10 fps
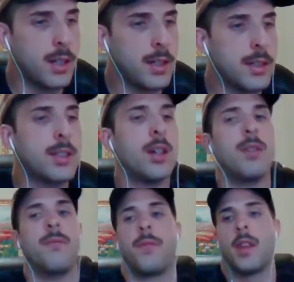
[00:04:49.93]

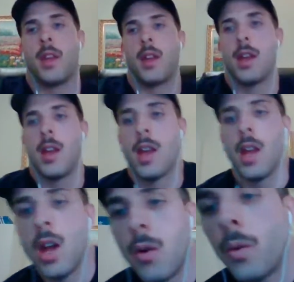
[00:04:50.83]
So
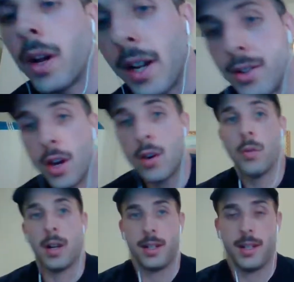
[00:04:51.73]
what I don't
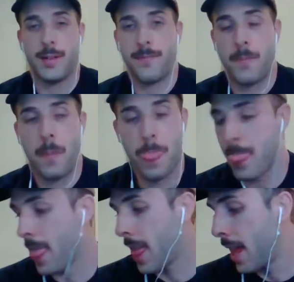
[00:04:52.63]
want,
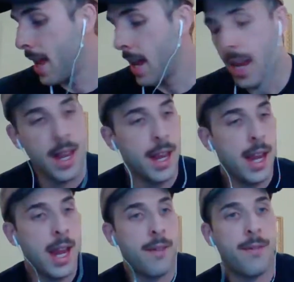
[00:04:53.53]

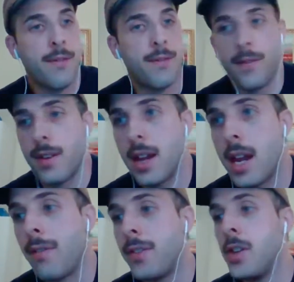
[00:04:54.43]
if
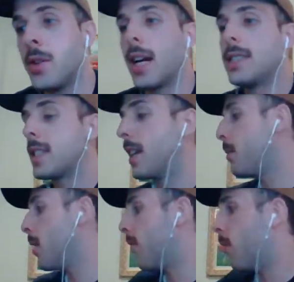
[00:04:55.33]
you guys give
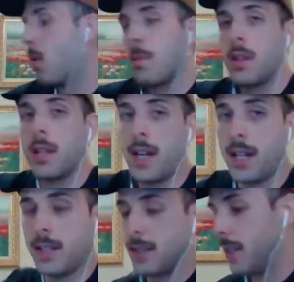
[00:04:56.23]
me a formal
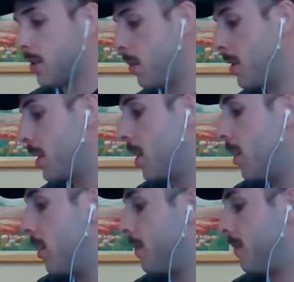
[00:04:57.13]
analysis where you
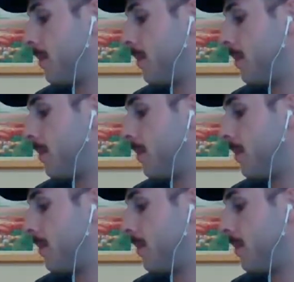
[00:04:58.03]
go,